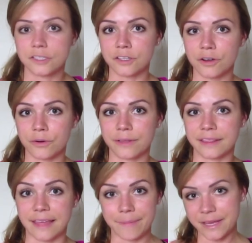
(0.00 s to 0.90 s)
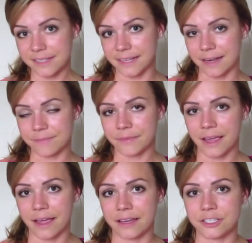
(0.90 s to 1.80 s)
So that being said,
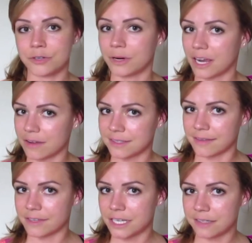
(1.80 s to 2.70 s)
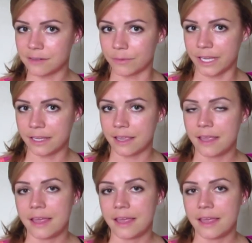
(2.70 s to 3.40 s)
I do work out 7 days a week,